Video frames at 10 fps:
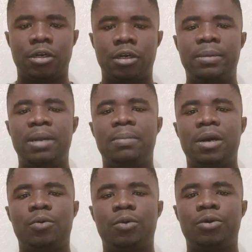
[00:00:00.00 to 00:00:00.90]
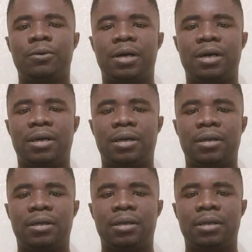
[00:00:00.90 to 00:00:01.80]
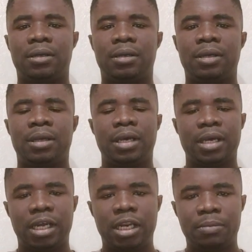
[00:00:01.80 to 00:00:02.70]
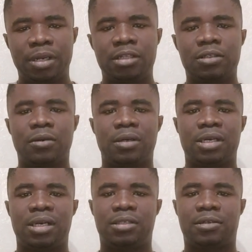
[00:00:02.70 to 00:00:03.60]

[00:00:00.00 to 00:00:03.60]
remember who you are. Eliminate organized